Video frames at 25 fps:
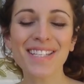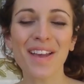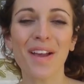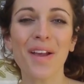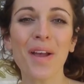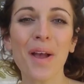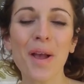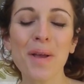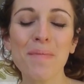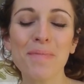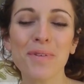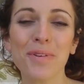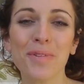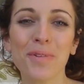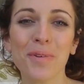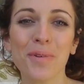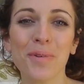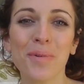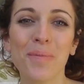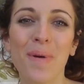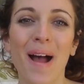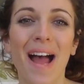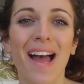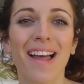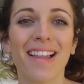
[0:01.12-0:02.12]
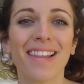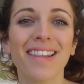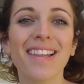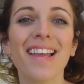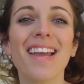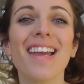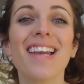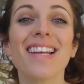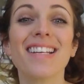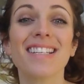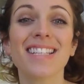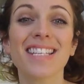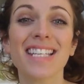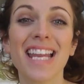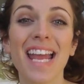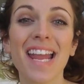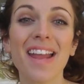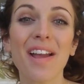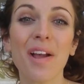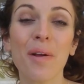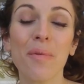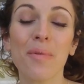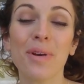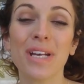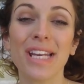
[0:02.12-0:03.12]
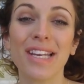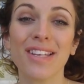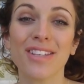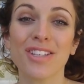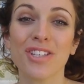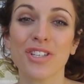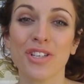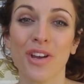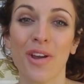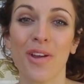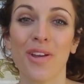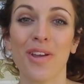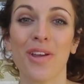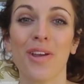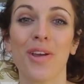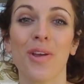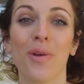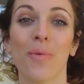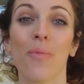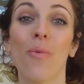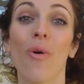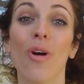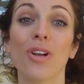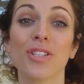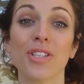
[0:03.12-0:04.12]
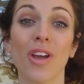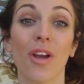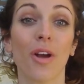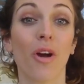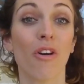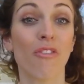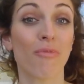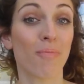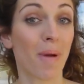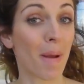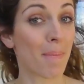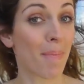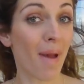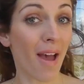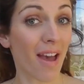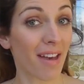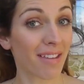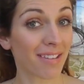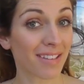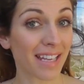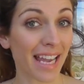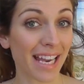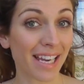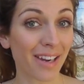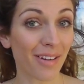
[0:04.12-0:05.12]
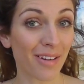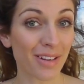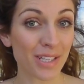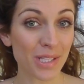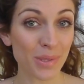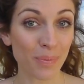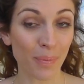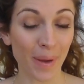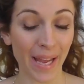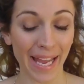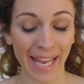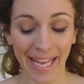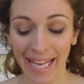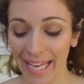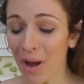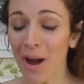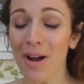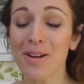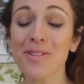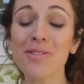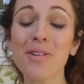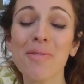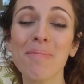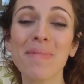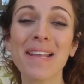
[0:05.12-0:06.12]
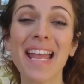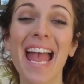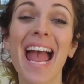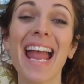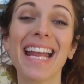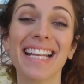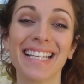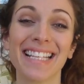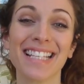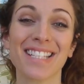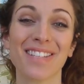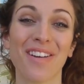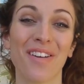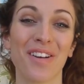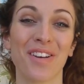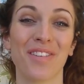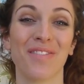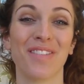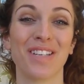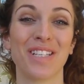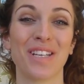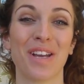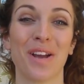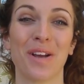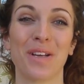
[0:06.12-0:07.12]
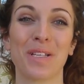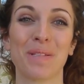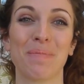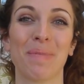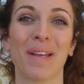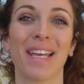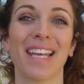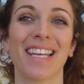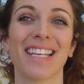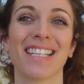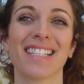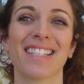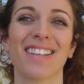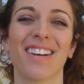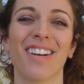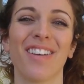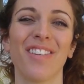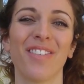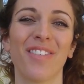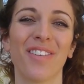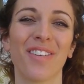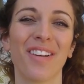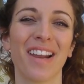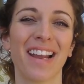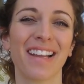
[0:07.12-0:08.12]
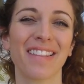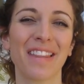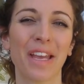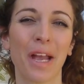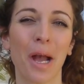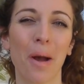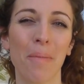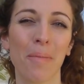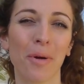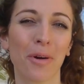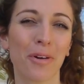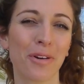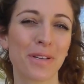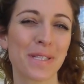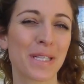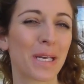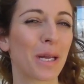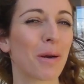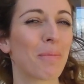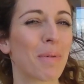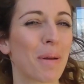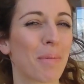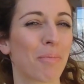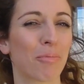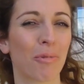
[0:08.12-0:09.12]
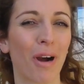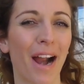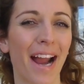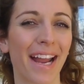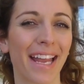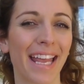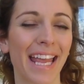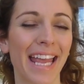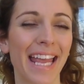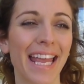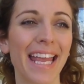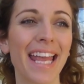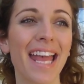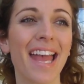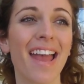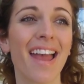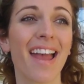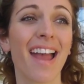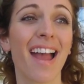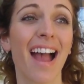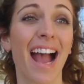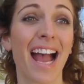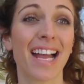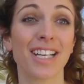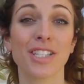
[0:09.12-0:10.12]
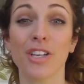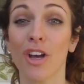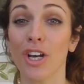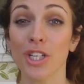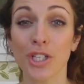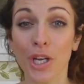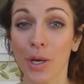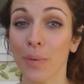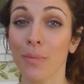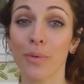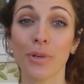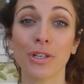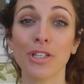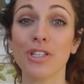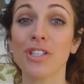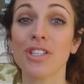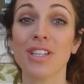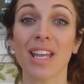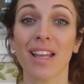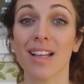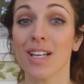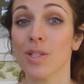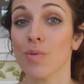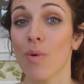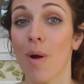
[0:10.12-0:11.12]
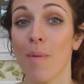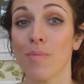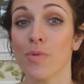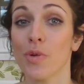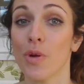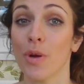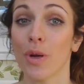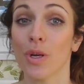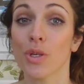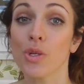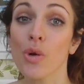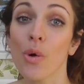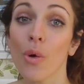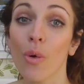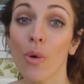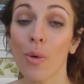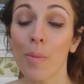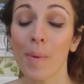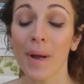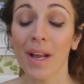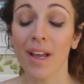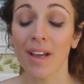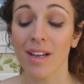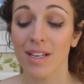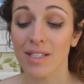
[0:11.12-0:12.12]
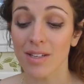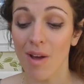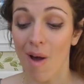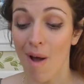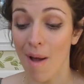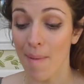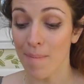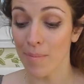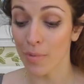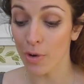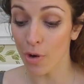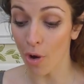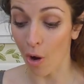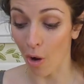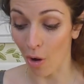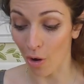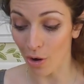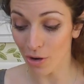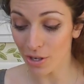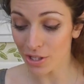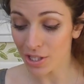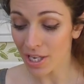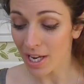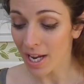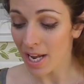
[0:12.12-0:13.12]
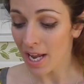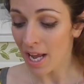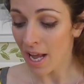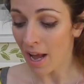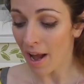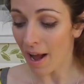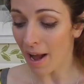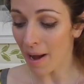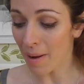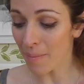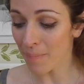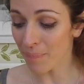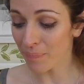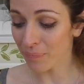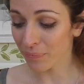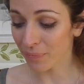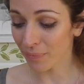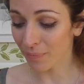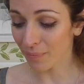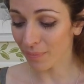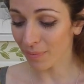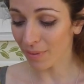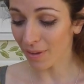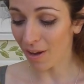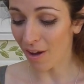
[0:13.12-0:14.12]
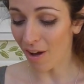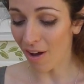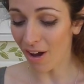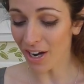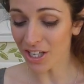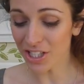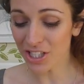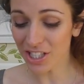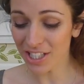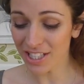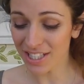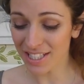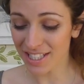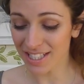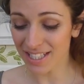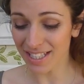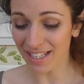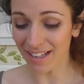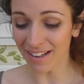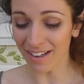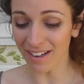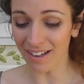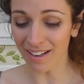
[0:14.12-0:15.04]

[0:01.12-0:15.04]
I hope you're all well. Today I wanted to show you what I got for my birthday last week. I normally hate these kind of videos because I feel like they come across a little bit braggy, and I don't want you to think that's what I'm doing at all, because I'm not. I just